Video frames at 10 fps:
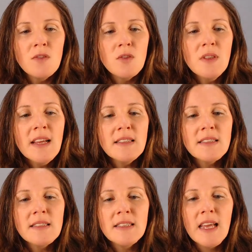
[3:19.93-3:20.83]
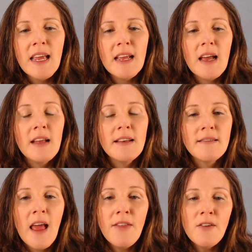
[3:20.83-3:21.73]
So let's take
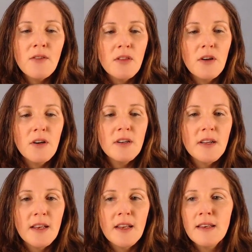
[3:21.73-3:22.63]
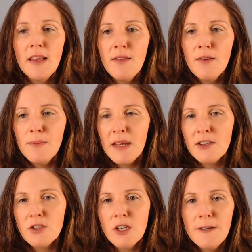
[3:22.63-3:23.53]
another look at another
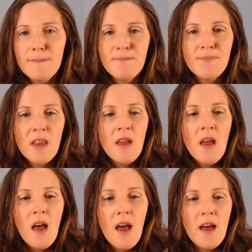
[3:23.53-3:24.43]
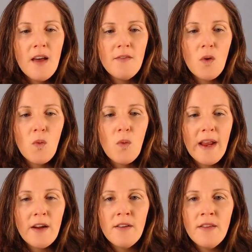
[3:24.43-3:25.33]
picture of
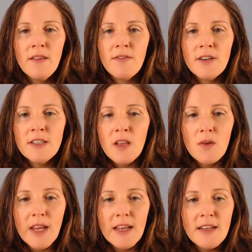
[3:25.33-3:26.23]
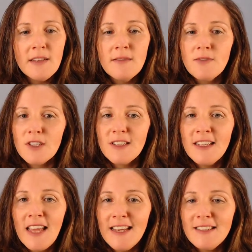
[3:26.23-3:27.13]
where the liver is located, just in
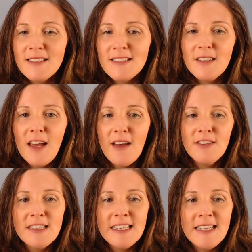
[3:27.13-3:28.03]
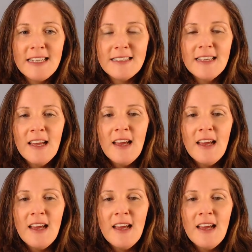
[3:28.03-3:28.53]
case you haven't seen it.